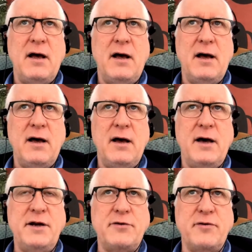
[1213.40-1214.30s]
Uh,
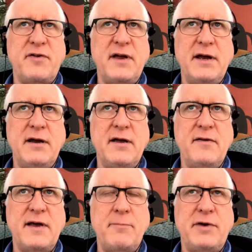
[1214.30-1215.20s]
another mm. thing
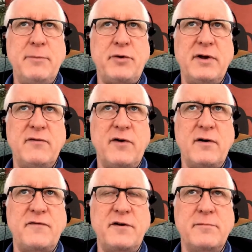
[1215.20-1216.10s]
that people have
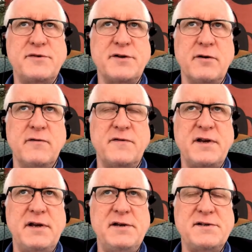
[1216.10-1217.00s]
often observed
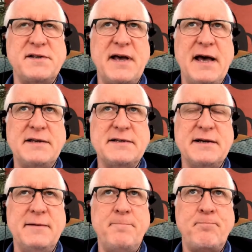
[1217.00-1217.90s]
is that
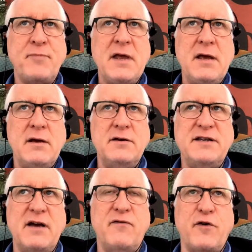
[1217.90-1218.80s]
um,
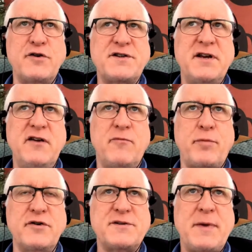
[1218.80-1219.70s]
diversity of
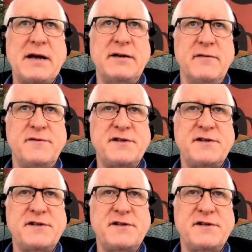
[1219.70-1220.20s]
perspective.